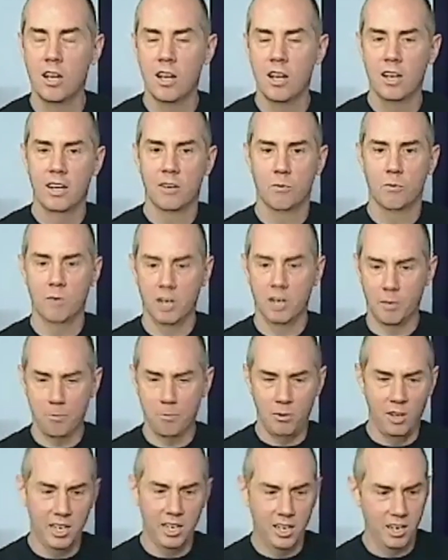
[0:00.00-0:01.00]
When I
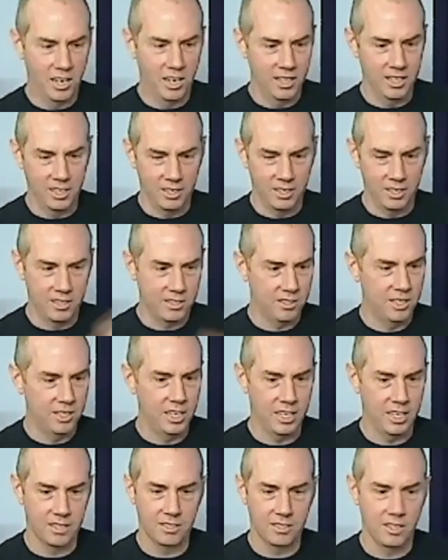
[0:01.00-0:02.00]
play on it, it
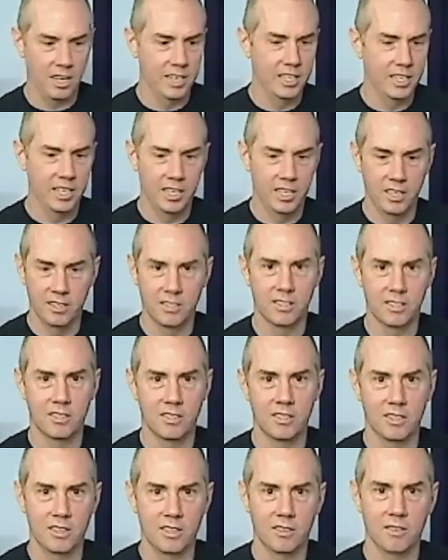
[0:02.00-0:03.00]
sticks.
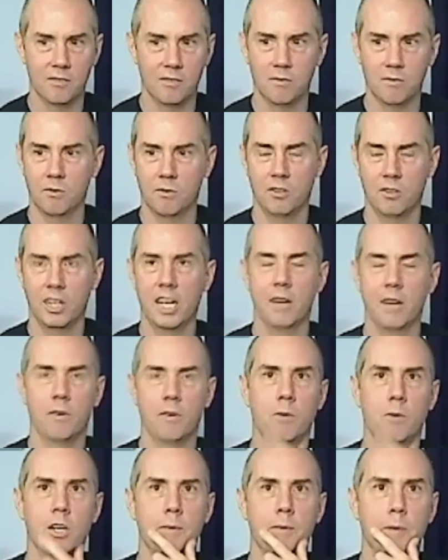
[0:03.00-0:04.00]

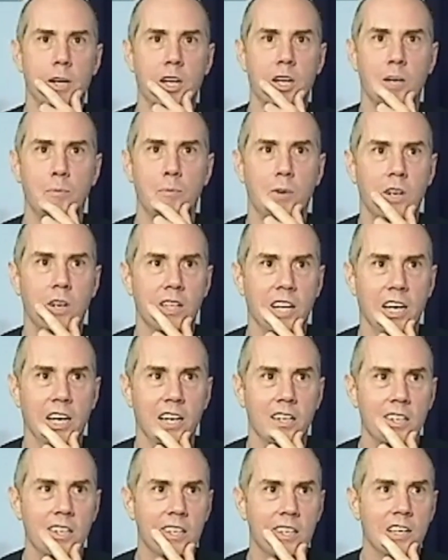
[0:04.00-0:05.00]
What am I going to put on that?
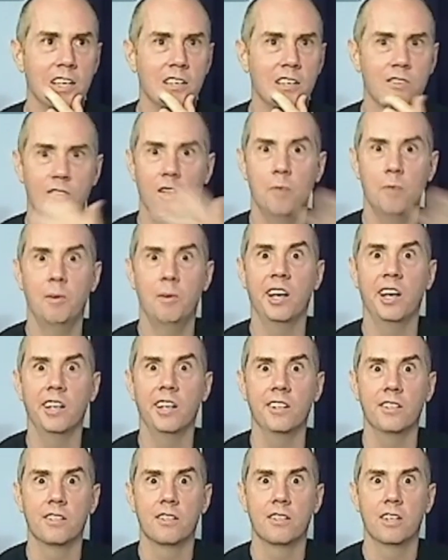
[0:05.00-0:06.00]
Drum
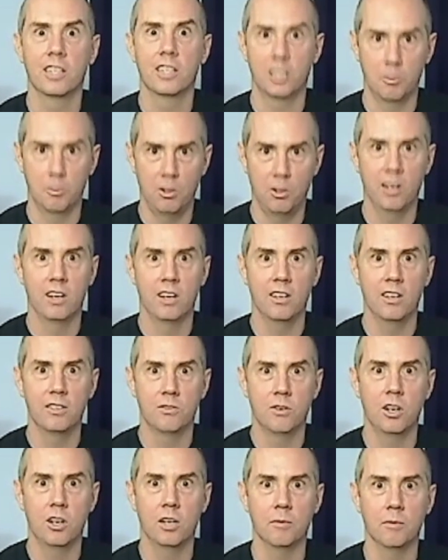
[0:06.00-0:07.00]
heads, like you play on
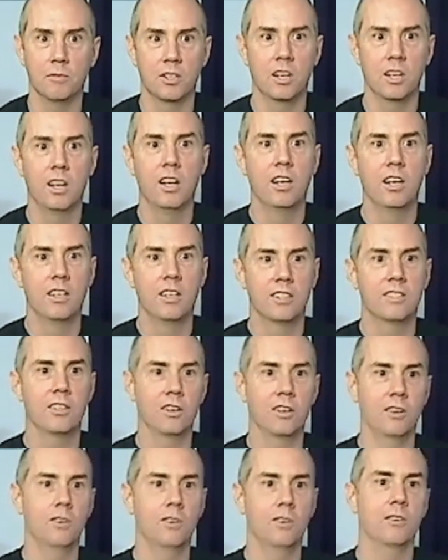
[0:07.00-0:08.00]
drums.
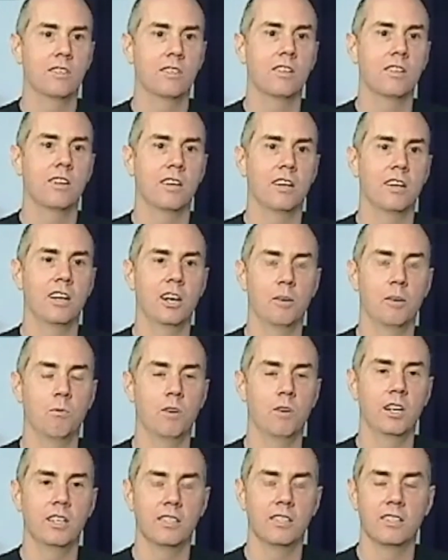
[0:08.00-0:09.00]
So I
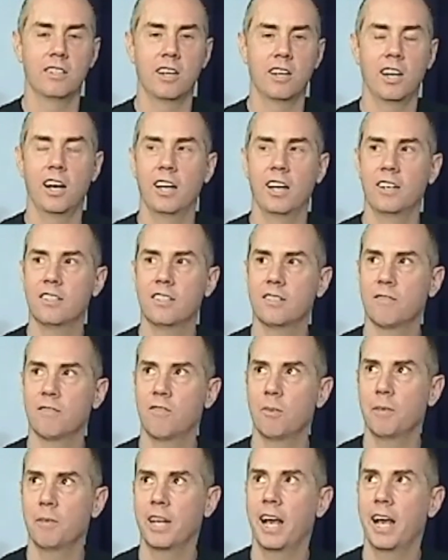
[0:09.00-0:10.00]
went and got from
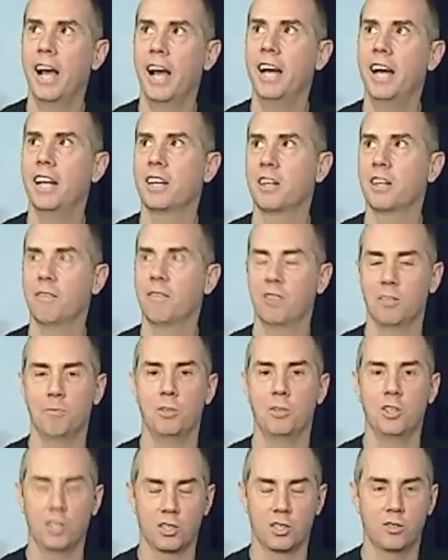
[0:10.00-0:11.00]
the attic of this
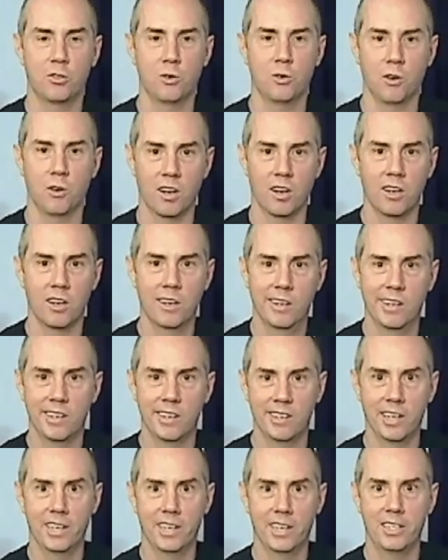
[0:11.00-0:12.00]
music store
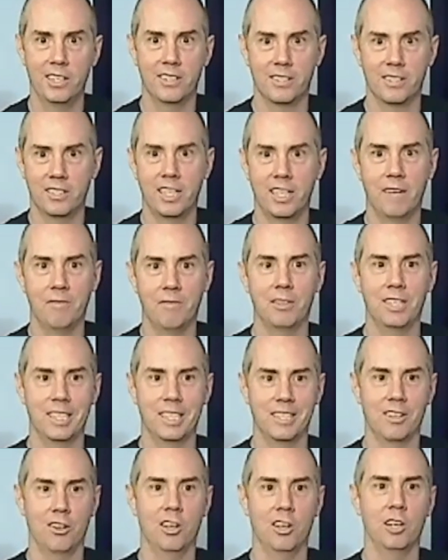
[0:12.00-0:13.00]
1970s
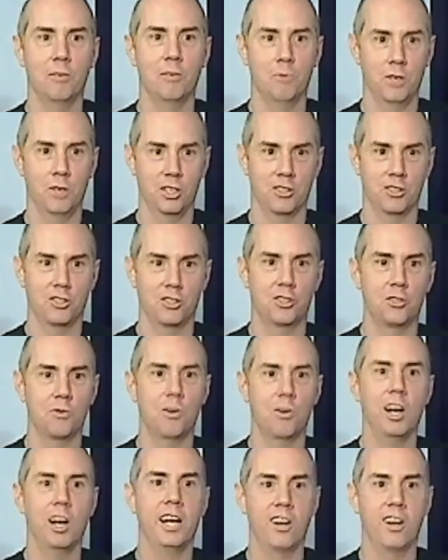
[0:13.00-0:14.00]
Ludwig
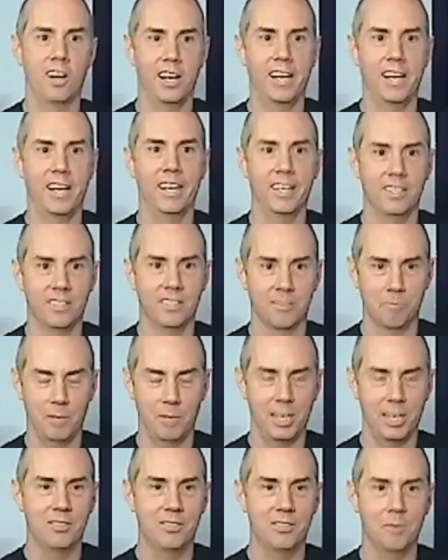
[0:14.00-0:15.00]
Strider heads,
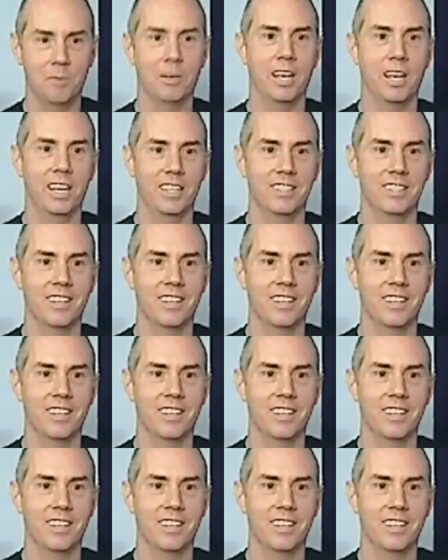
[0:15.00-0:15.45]
bass drum heads,